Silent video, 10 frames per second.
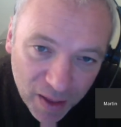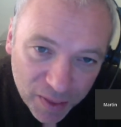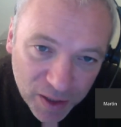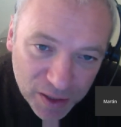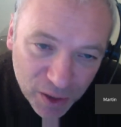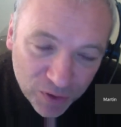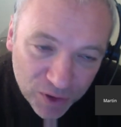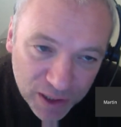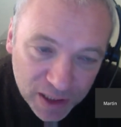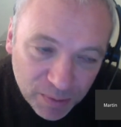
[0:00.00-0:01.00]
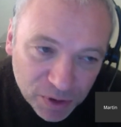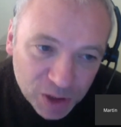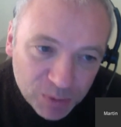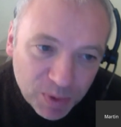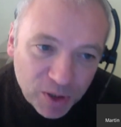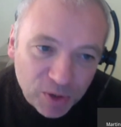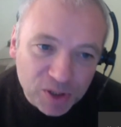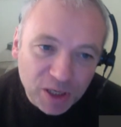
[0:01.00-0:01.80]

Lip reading: there's often an assumption just because